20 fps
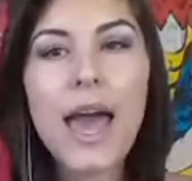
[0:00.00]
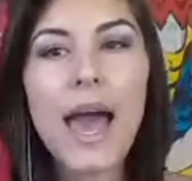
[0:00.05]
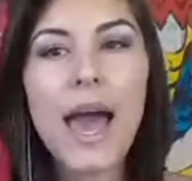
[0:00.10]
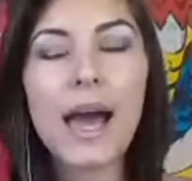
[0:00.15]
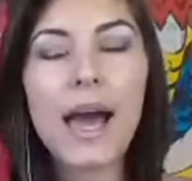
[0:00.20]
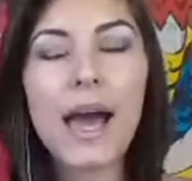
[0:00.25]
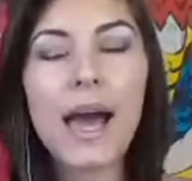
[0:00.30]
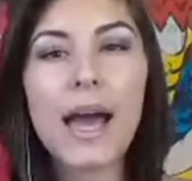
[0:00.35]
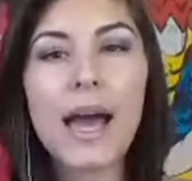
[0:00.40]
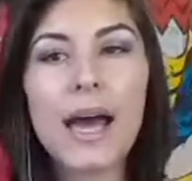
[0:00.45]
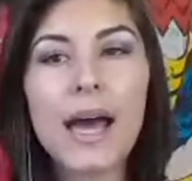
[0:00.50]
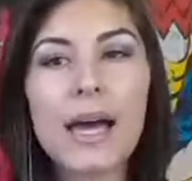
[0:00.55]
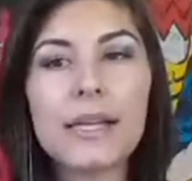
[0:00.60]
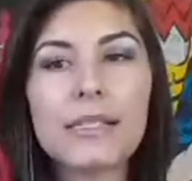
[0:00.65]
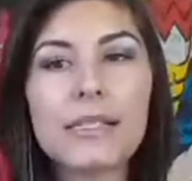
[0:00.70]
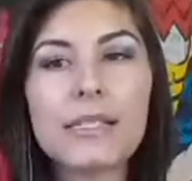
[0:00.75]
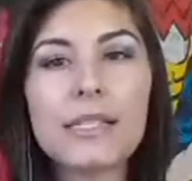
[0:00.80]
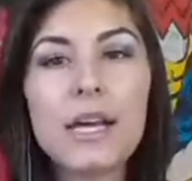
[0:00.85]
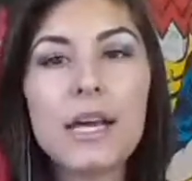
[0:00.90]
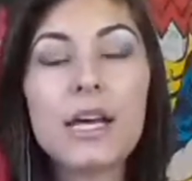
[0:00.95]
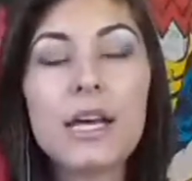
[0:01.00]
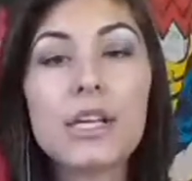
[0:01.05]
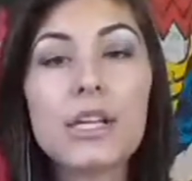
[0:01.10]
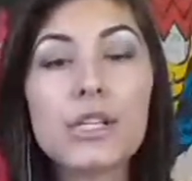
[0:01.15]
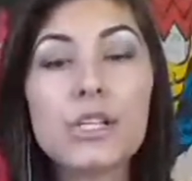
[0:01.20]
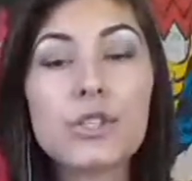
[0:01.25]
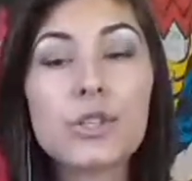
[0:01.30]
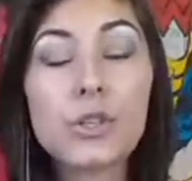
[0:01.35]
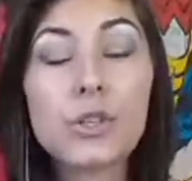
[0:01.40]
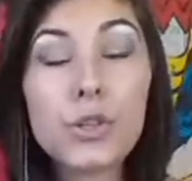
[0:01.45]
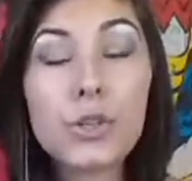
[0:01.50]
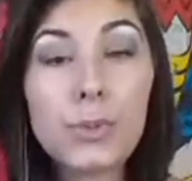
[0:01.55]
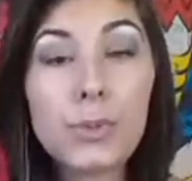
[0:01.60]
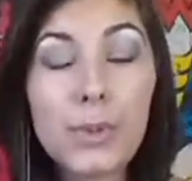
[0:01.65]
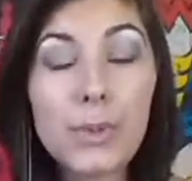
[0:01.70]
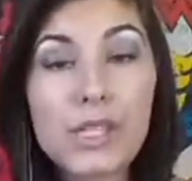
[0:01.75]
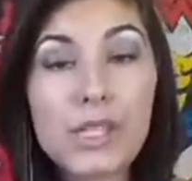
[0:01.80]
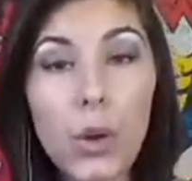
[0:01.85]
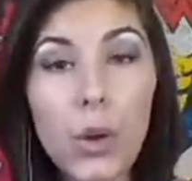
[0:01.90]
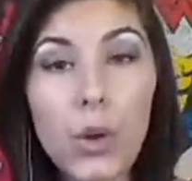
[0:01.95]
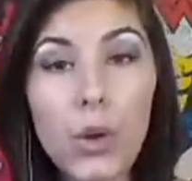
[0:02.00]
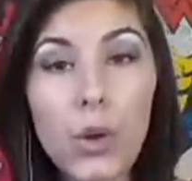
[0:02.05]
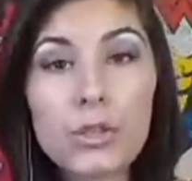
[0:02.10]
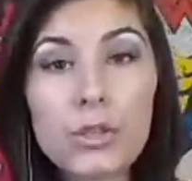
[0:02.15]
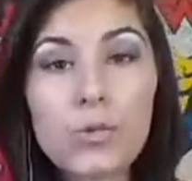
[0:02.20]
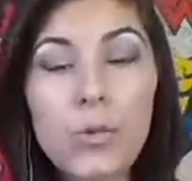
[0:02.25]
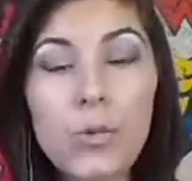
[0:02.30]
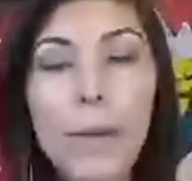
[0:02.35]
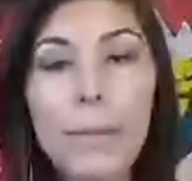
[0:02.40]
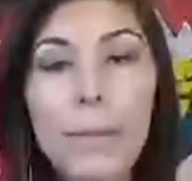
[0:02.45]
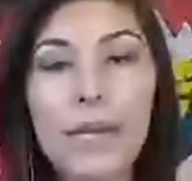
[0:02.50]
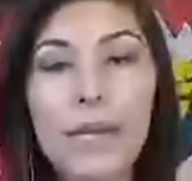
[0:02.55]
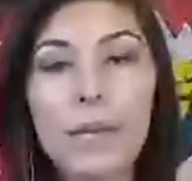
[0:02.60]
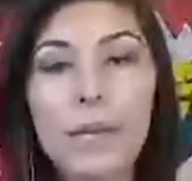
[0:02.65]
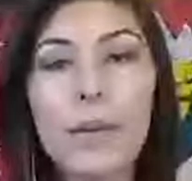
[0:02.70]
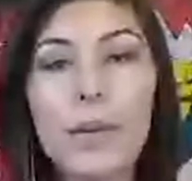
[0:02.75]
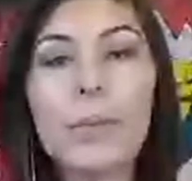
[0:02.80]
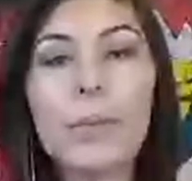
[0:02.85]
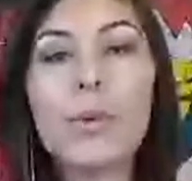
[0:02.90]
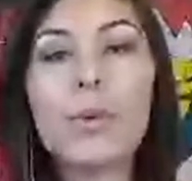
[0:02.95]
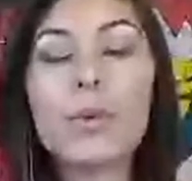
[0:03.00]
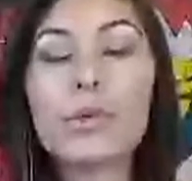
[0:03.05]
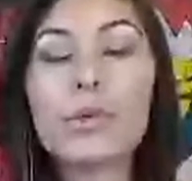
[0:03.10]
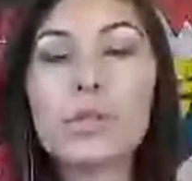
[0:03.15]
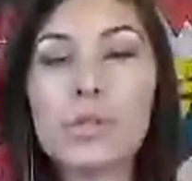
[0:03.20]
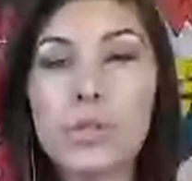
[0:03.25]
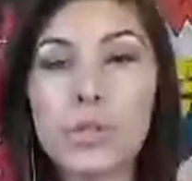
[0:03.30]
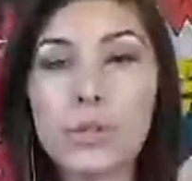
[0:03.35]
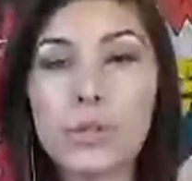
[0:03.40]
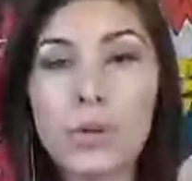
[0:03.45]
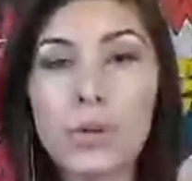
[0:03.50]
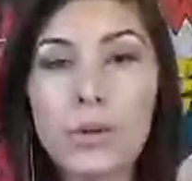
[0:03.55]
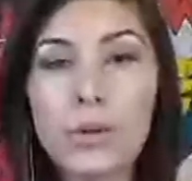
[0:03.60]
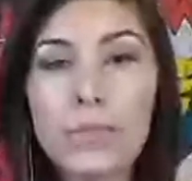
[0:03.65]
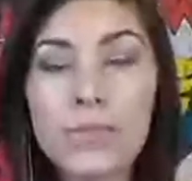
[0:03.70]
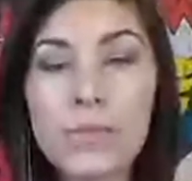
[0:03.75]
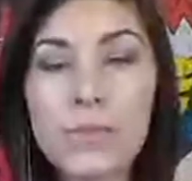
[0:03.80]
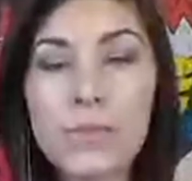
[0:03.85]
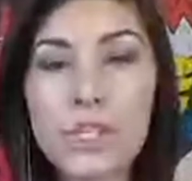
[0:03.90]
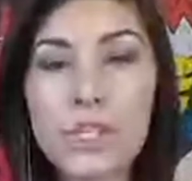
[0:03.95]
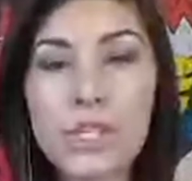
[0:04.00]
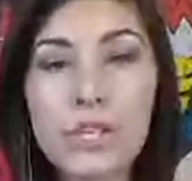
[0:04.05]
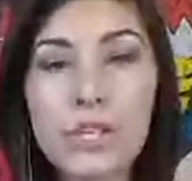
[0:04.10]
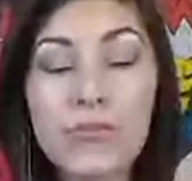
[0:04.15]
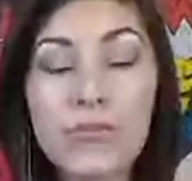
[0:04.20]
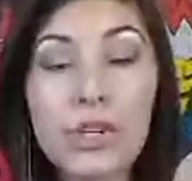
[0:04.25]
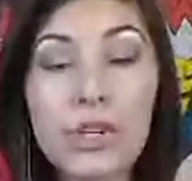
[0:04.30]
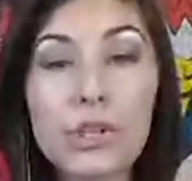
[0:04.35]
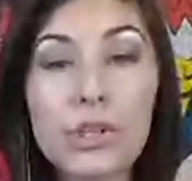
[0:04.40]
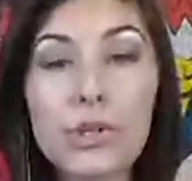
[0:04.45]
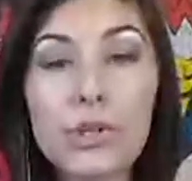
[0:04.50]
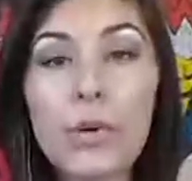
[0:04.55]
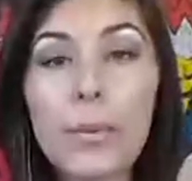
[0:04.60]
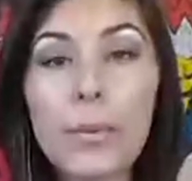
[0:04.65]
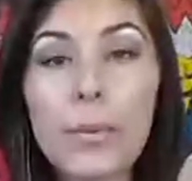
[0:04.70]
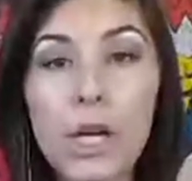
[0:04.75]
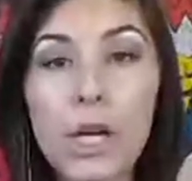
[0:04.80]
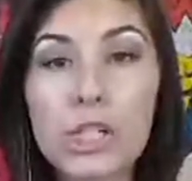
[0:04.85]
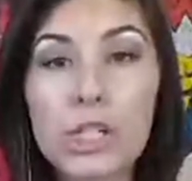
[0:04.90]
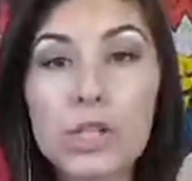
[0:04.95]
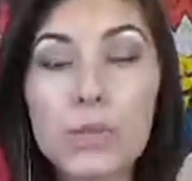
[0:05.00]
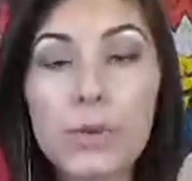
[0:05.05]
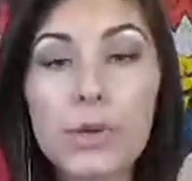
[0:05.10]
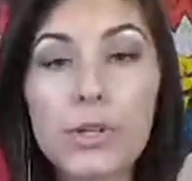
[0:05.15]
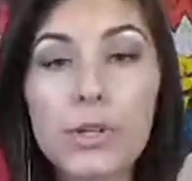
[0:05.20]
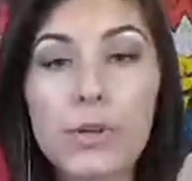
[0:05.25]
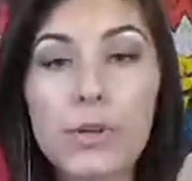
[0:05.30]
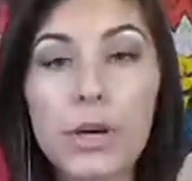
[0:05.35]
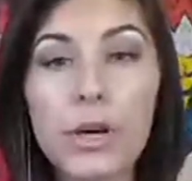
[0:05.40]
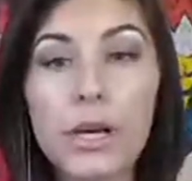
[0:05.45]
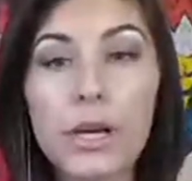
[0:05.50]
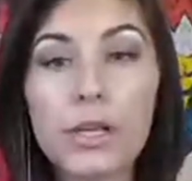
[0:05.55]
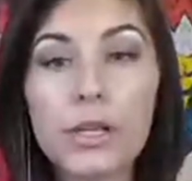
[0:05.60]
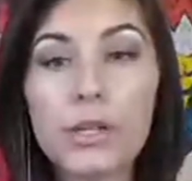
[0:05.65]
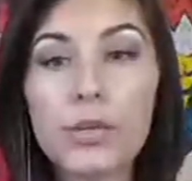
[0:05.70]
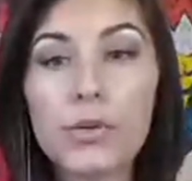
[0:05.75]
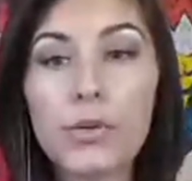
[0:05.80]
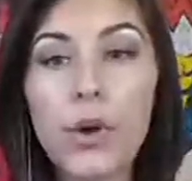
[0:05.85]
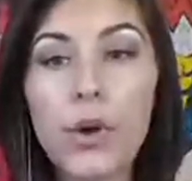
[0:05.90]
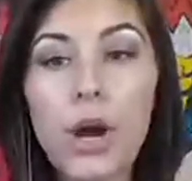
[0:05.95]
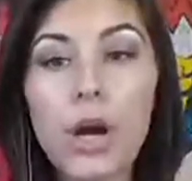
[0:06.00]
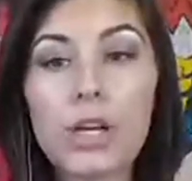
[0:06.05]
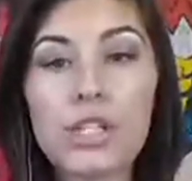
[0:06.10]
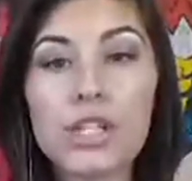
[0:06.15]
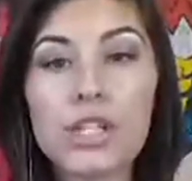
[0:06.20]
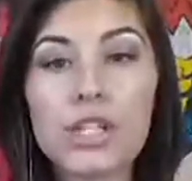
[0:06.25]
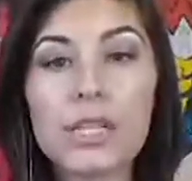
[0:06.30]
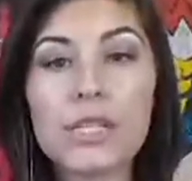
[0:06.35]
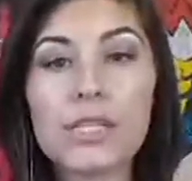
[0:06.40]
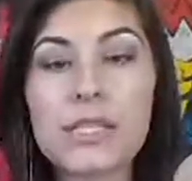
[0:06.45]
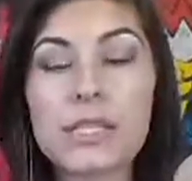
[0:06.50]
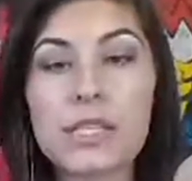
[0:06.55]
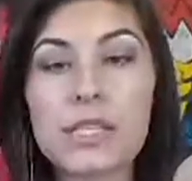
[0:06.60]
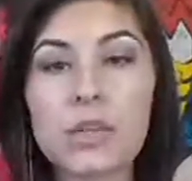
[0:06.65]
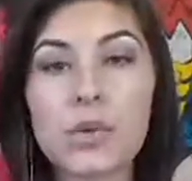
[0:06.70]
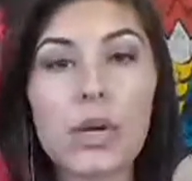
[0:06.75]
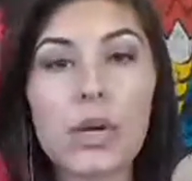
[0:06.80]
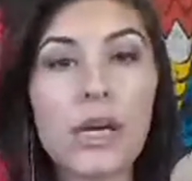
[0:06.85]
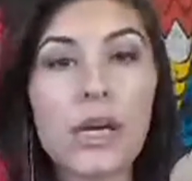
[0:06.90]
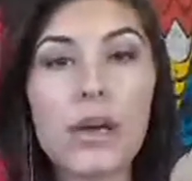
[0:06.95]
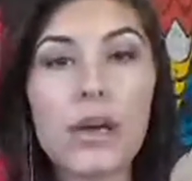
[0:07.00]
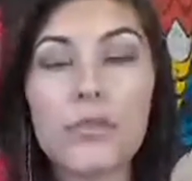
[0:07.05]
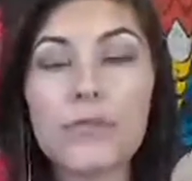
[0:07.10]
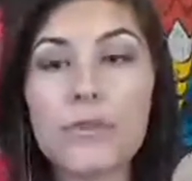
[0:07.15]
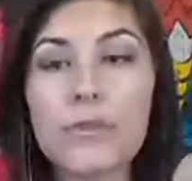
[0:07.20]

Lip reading: And truth be told, what many people will do, especially if you're a new woman entrepreneur, you are just sort of